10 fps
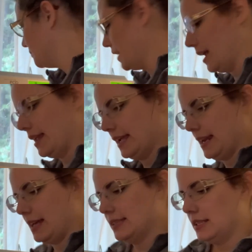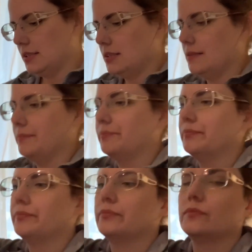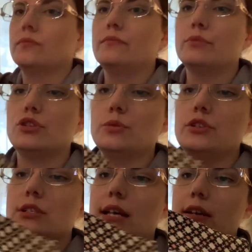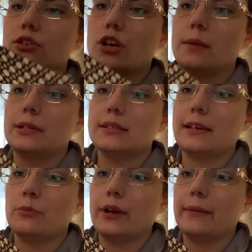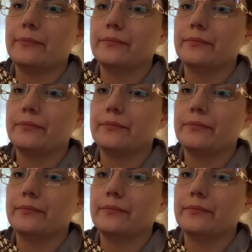I like it as is. But you would just add a charm the same way.